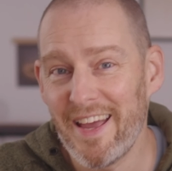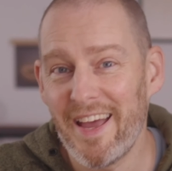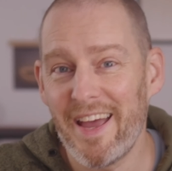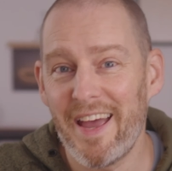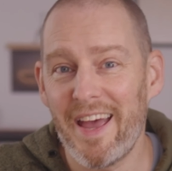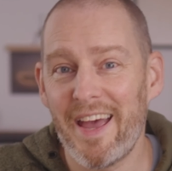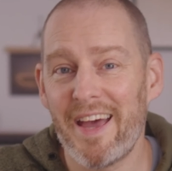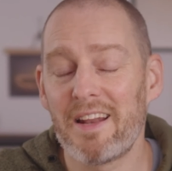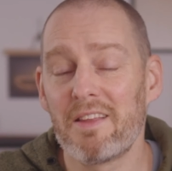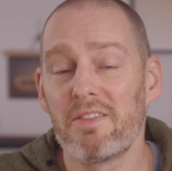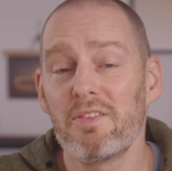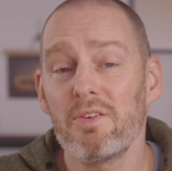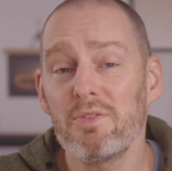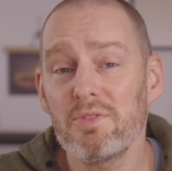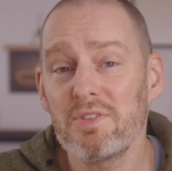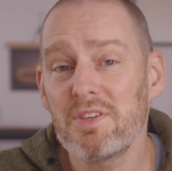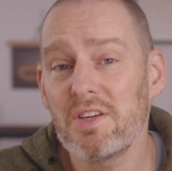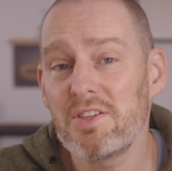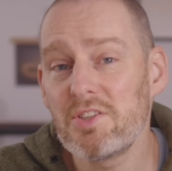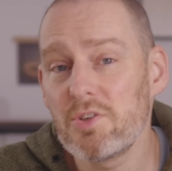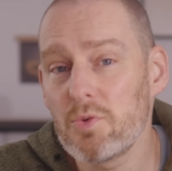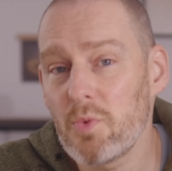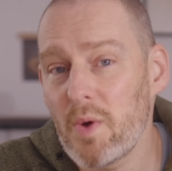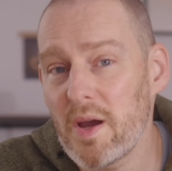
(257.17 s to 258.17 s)
And in those
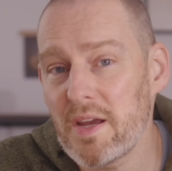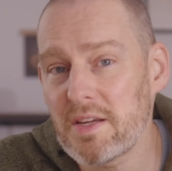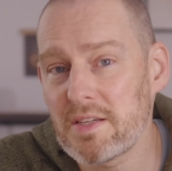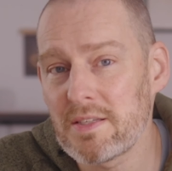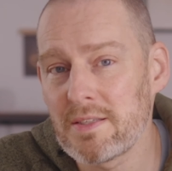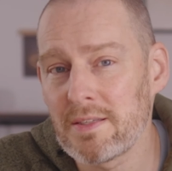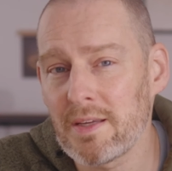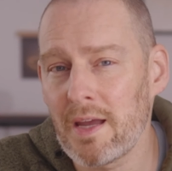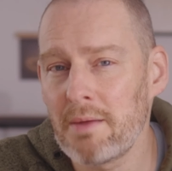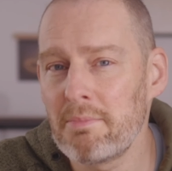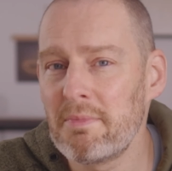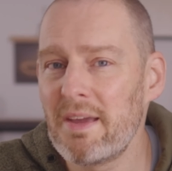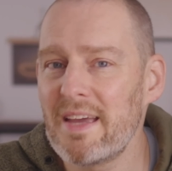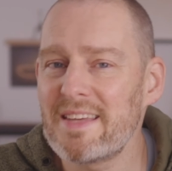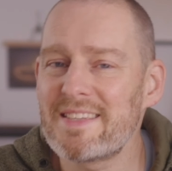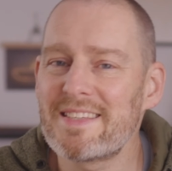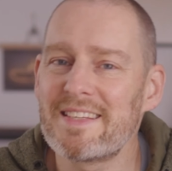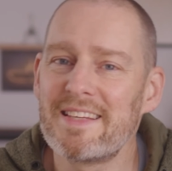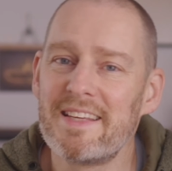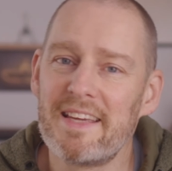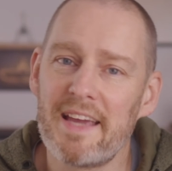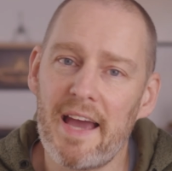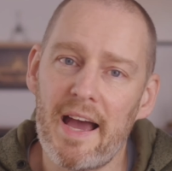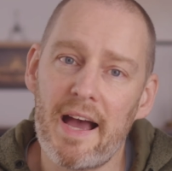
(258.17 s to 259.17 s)
situations, I'm guessing
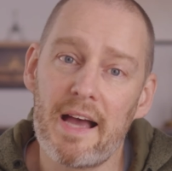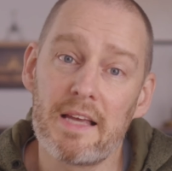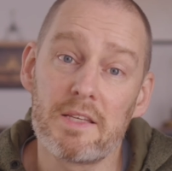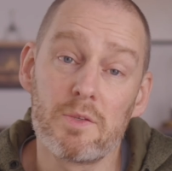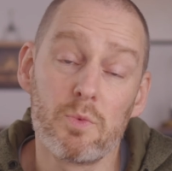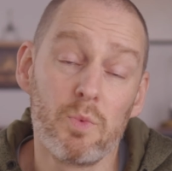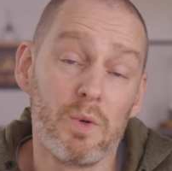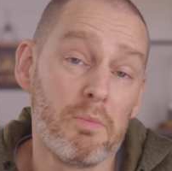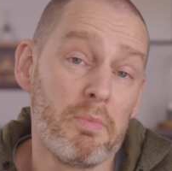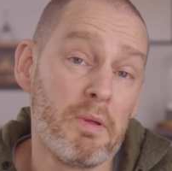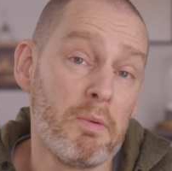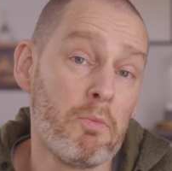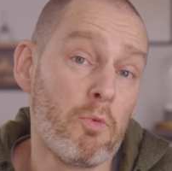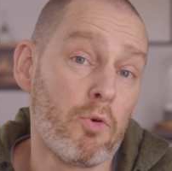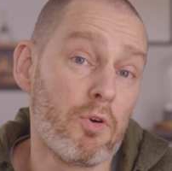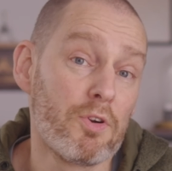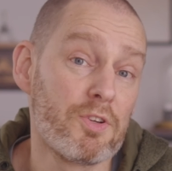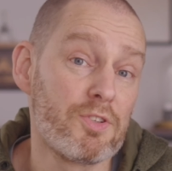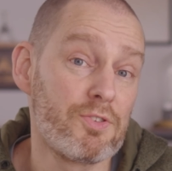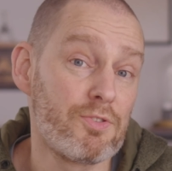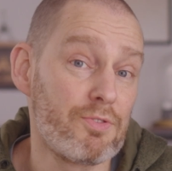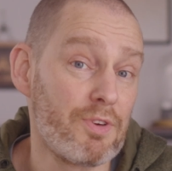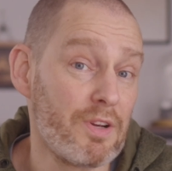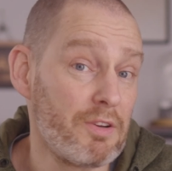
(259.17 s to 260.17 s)
gas will be more
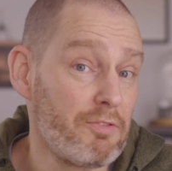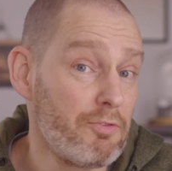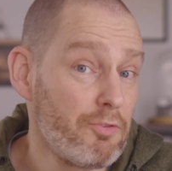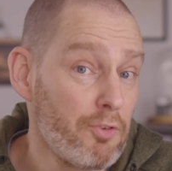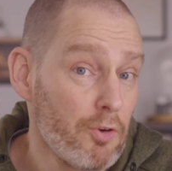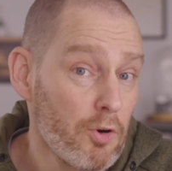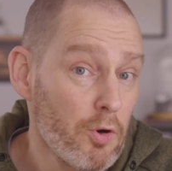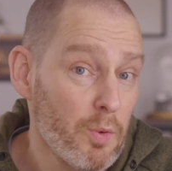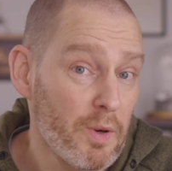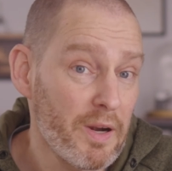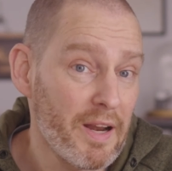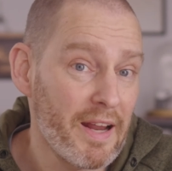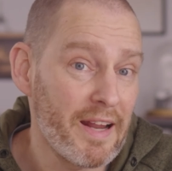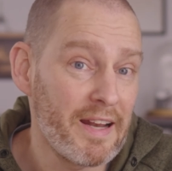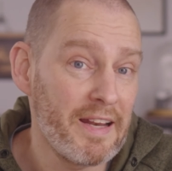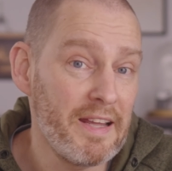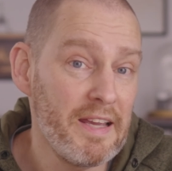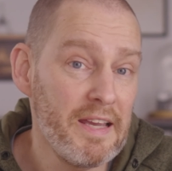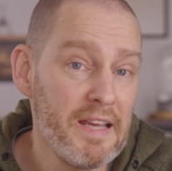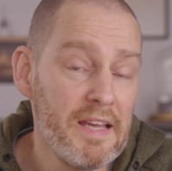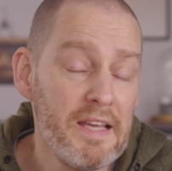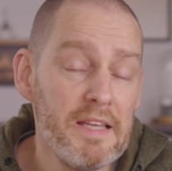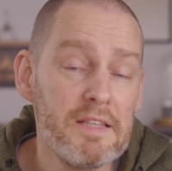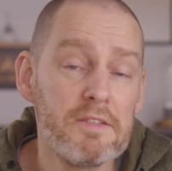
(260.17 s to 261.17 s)
straightforward and
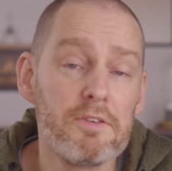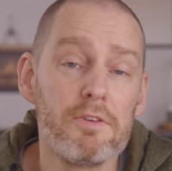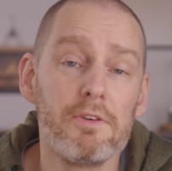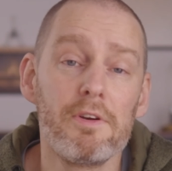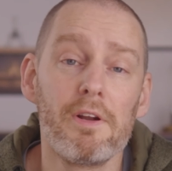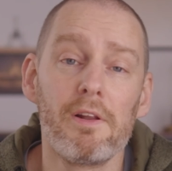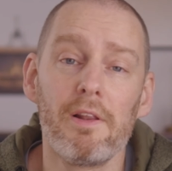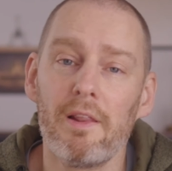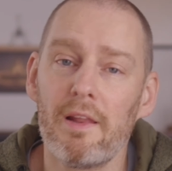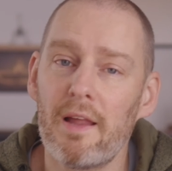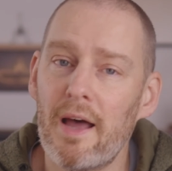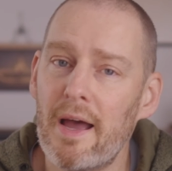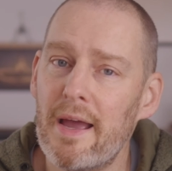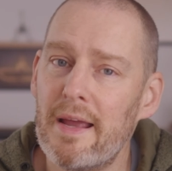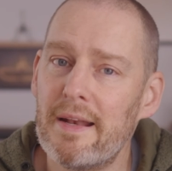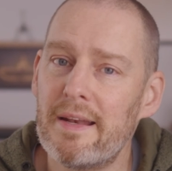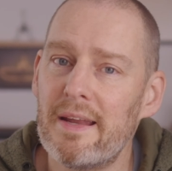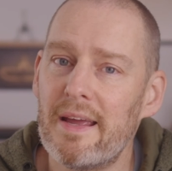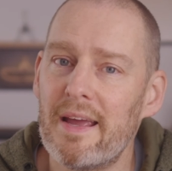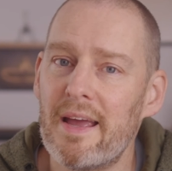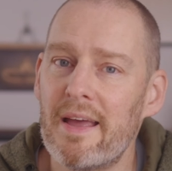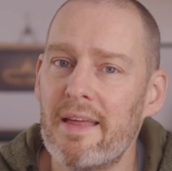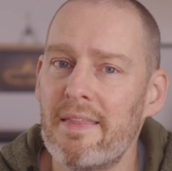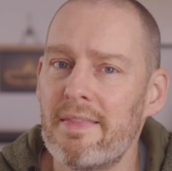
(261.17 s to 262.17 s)
easier to
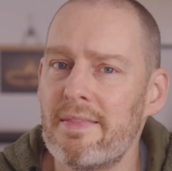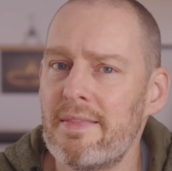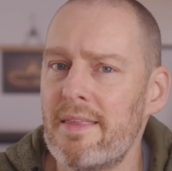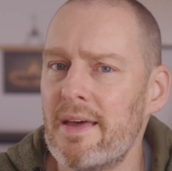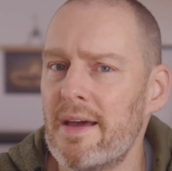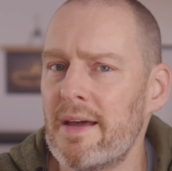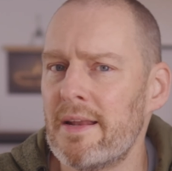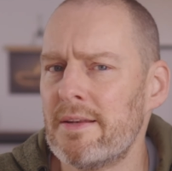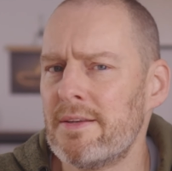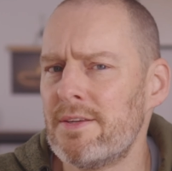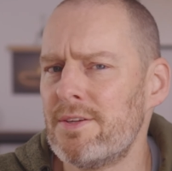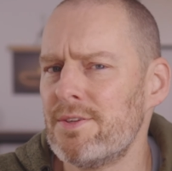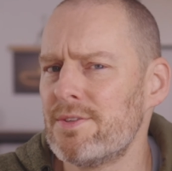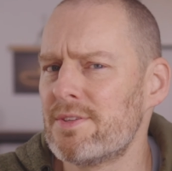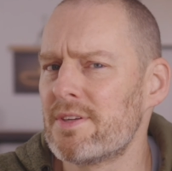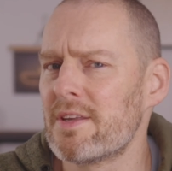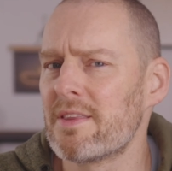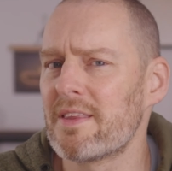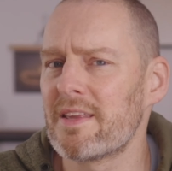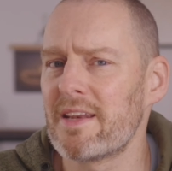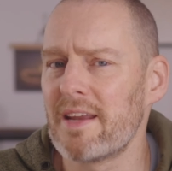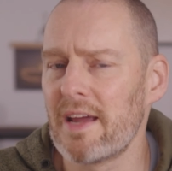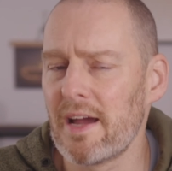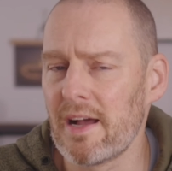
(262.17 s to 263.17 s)
light and then do
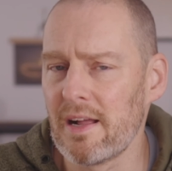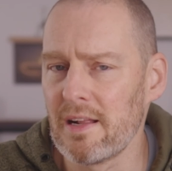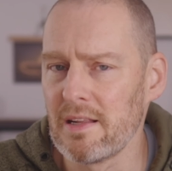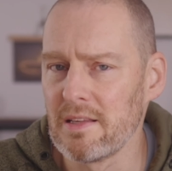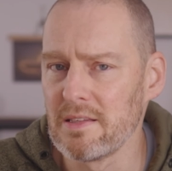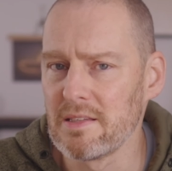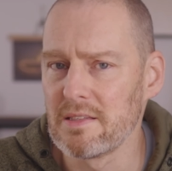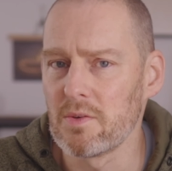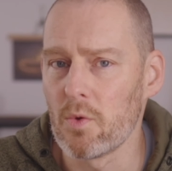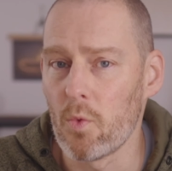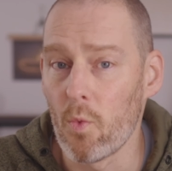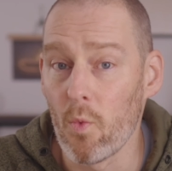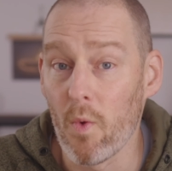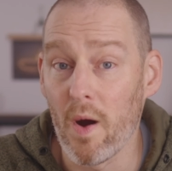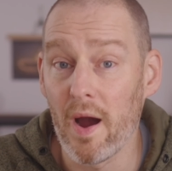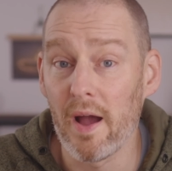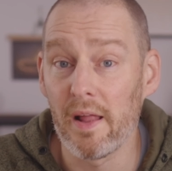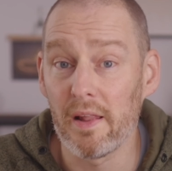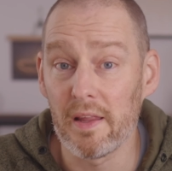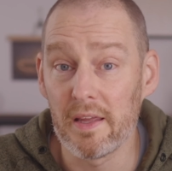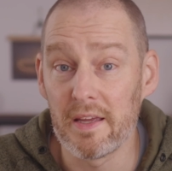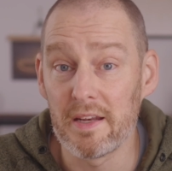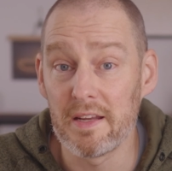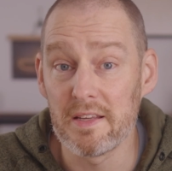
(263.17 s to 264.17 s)
something else
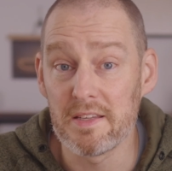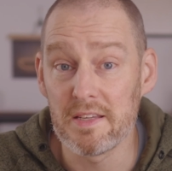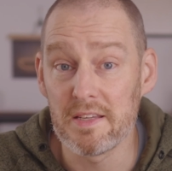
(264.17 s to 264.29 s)
while it is